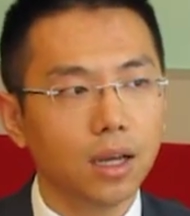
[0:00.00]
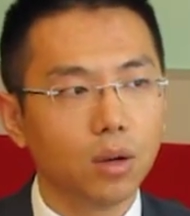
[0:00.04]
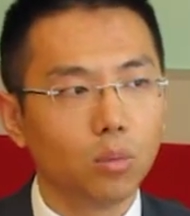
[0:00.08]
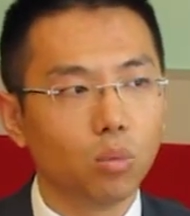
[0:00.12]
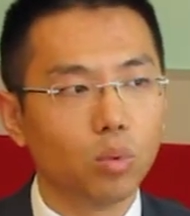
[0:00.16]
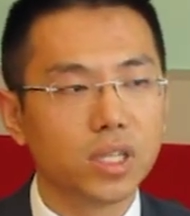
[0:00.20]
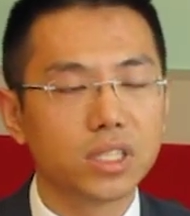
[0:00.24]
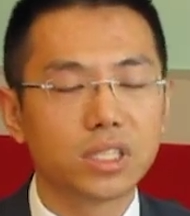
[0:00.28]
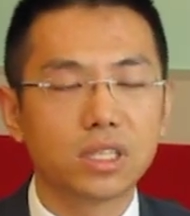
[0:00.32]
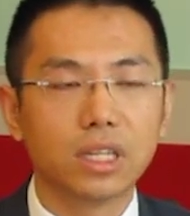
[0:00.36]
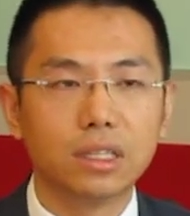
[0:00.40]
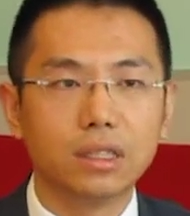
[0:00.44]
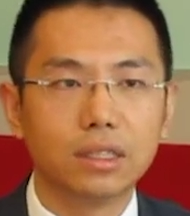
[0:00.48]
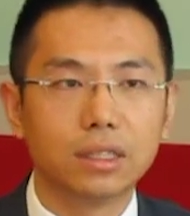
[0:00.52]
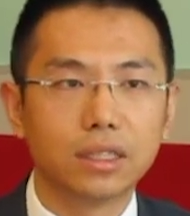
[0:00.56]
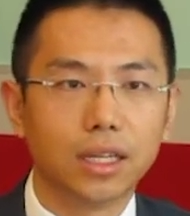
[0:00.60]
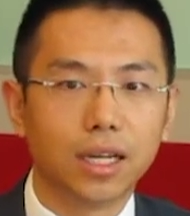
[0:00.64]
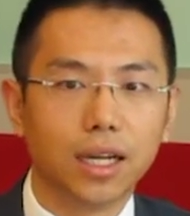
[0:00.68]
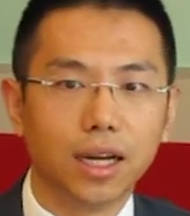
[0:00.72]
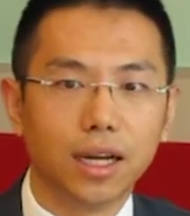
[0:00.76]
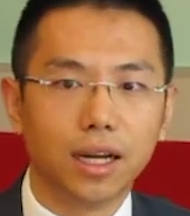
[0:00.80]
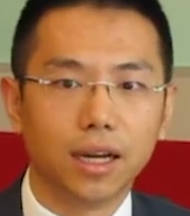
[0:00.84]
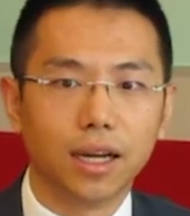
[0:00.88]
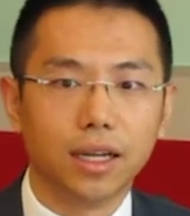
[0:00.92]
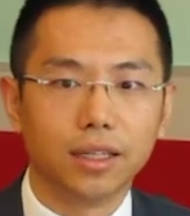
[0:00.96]
Within
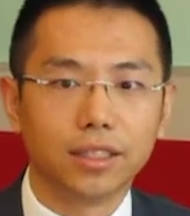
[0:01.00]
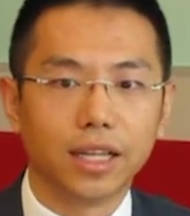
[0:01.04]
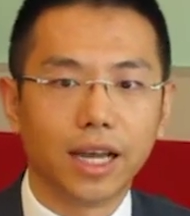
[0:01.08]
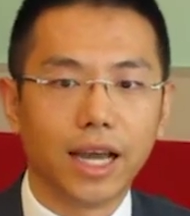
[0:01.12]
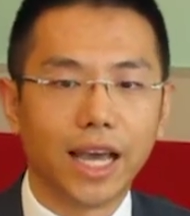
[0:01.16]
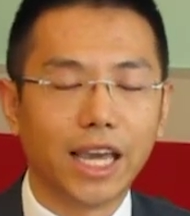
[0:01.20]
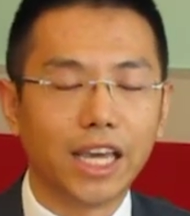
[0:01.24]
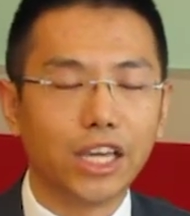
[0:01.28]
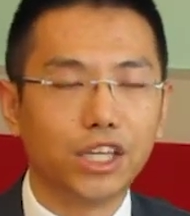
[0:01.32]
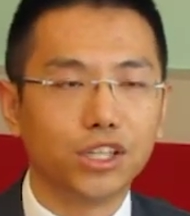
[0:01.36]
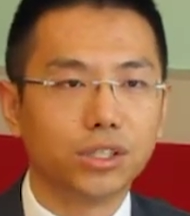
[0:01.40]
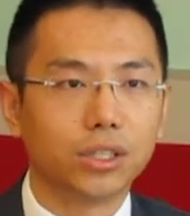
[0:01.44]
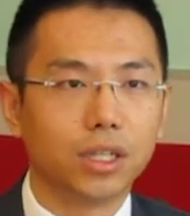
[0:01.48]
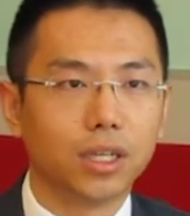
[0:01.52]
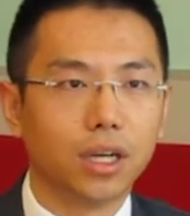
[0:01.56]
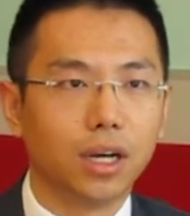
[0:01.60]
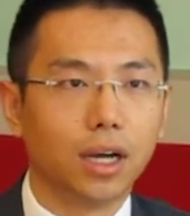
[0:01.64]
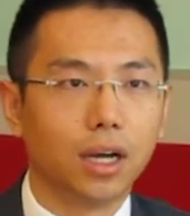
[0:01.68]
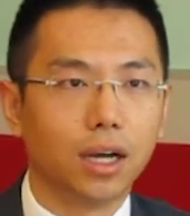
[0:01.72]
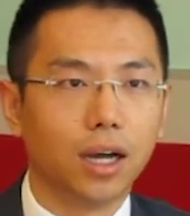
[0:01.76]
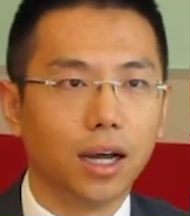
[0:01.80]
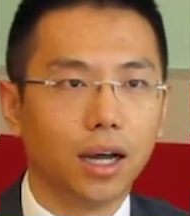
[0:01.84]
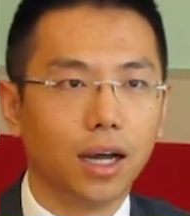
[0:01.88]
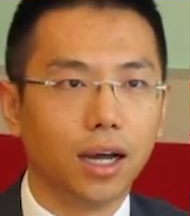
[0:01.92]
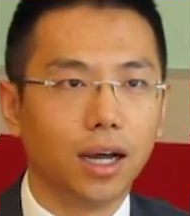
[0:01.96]
the
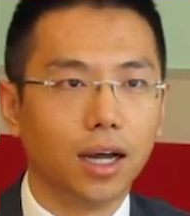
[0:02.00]
Asia